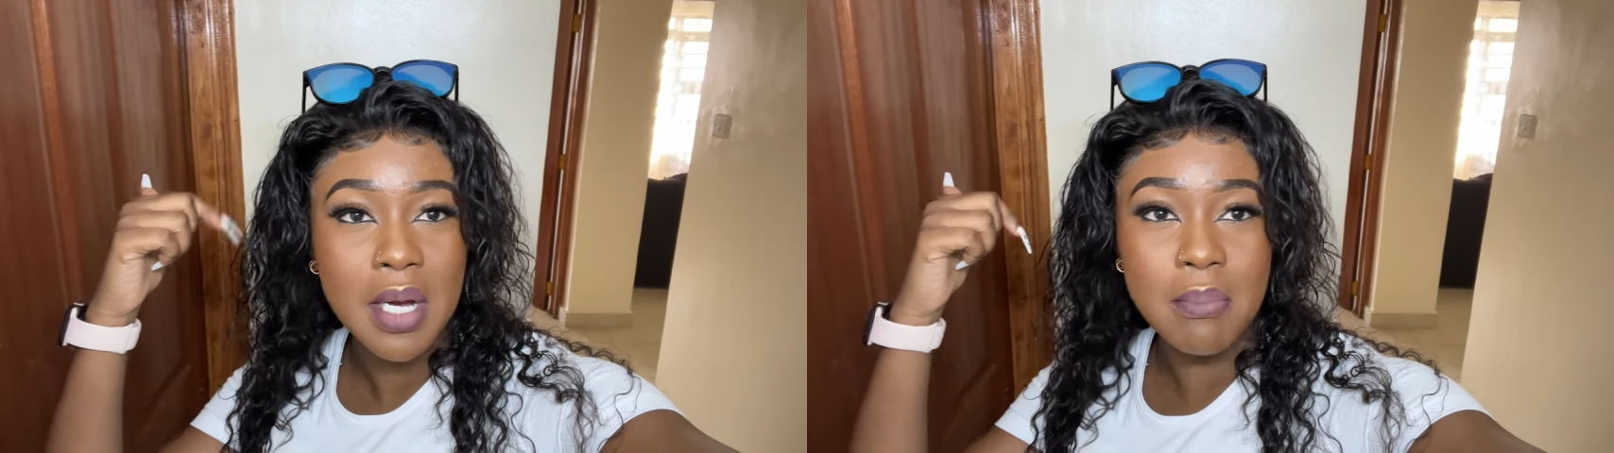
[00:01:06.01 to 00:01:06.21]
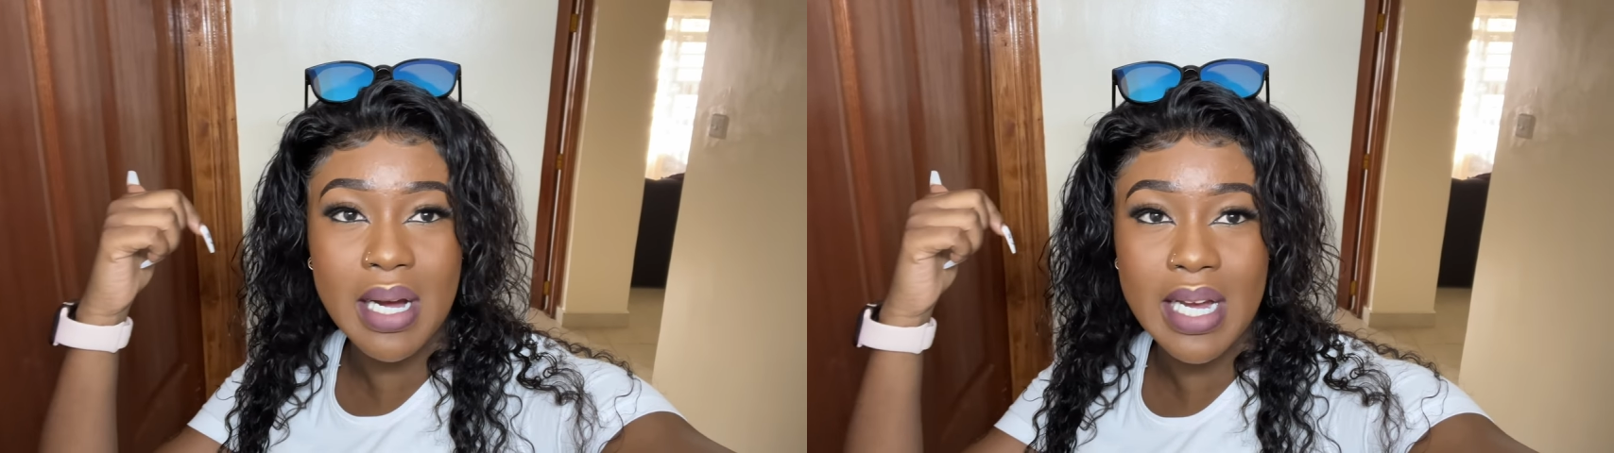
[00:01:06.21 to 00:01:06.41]

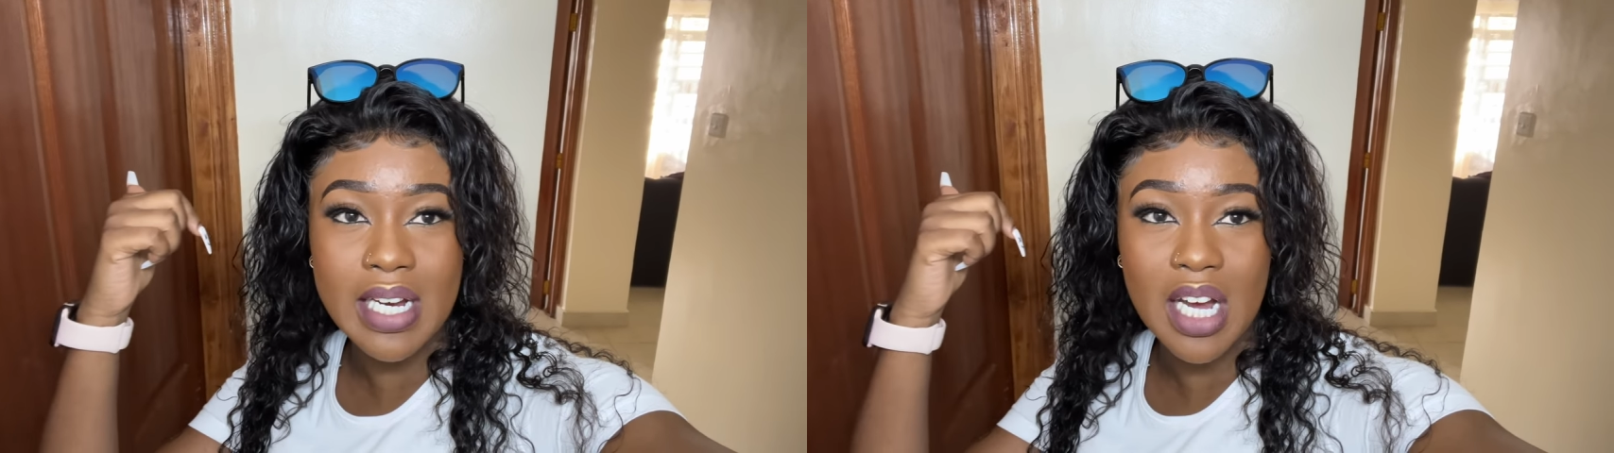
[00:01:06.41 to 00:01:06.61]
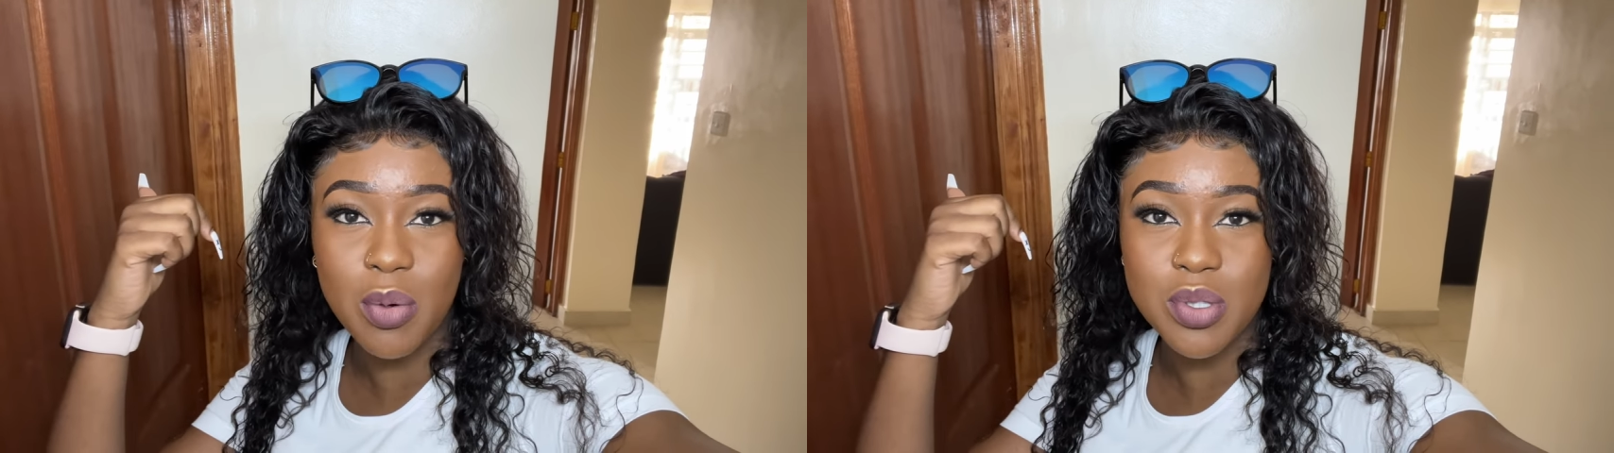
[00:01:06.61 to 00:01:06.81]
My hair
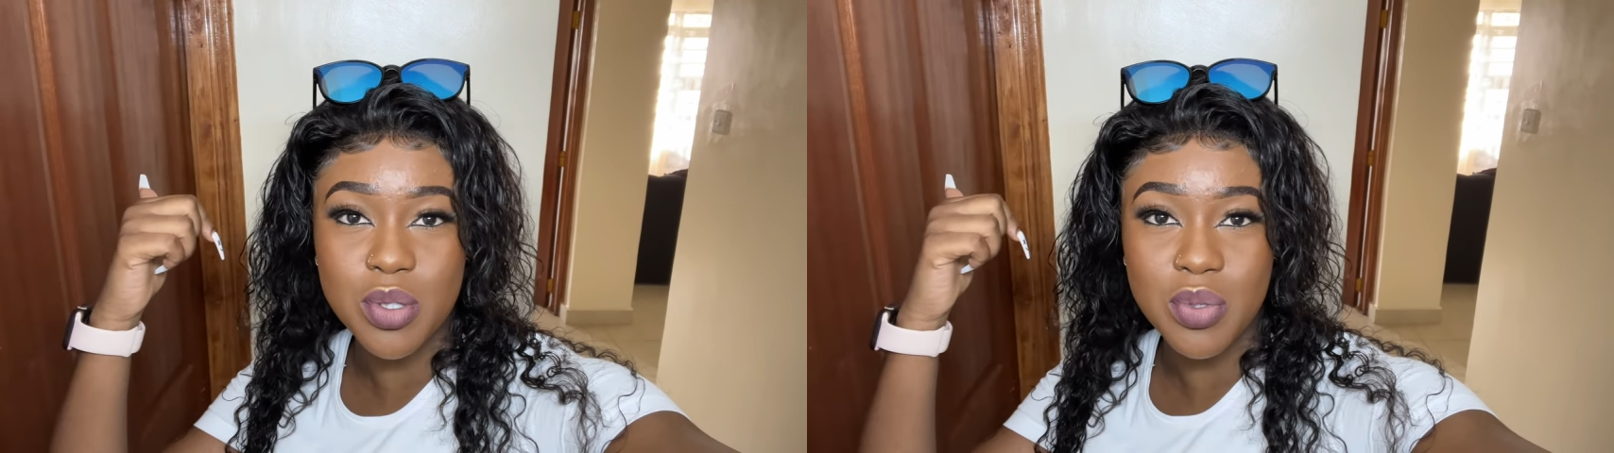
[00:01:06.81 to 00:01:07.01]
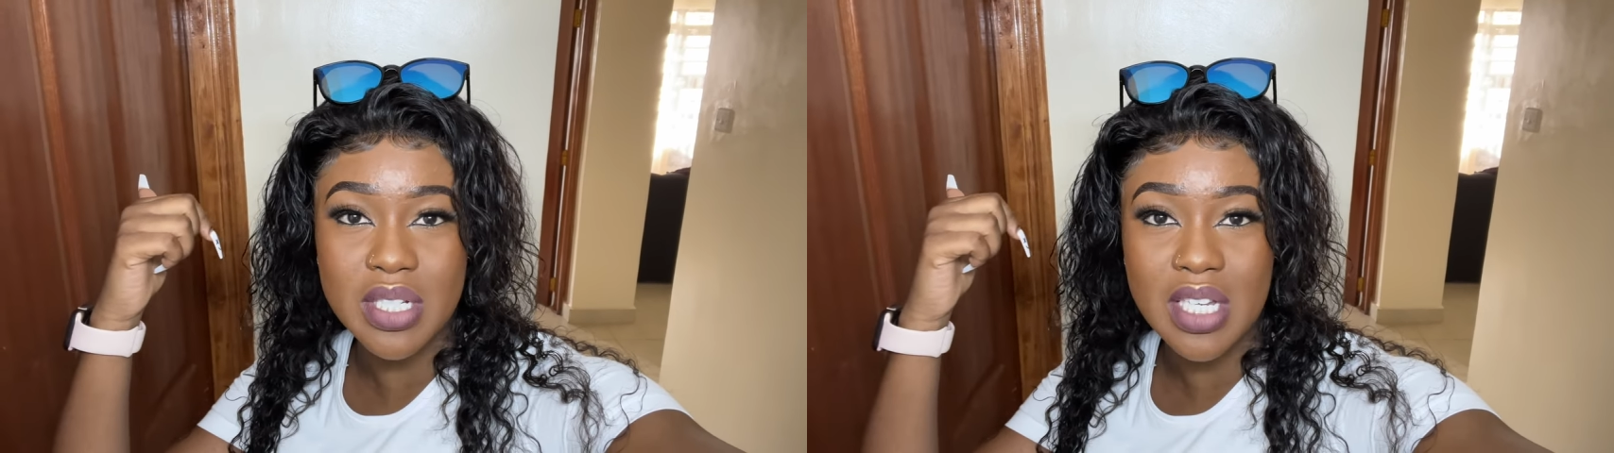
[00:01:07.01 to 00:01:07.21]
guy was
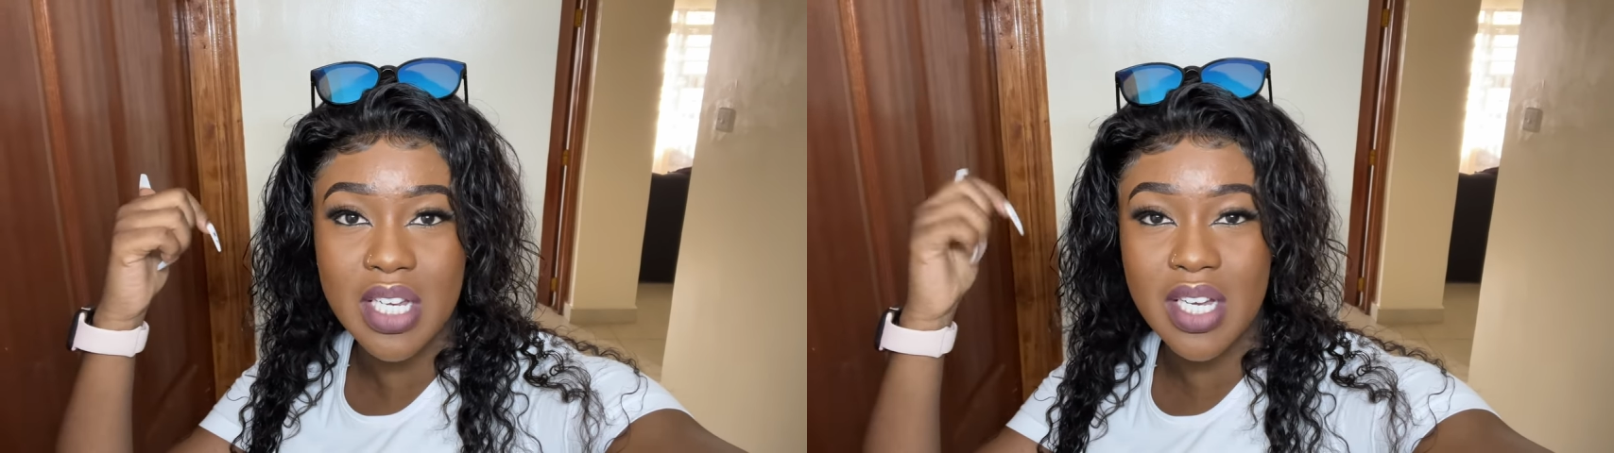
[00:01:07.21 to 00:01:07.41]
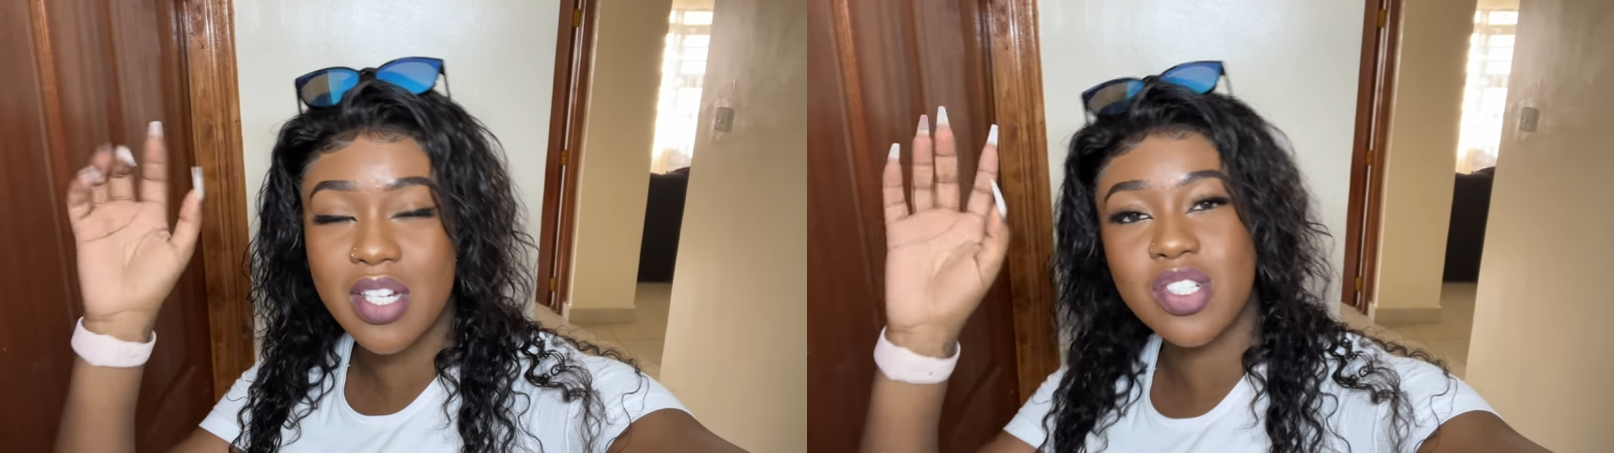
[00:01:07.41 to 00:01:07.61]
already here.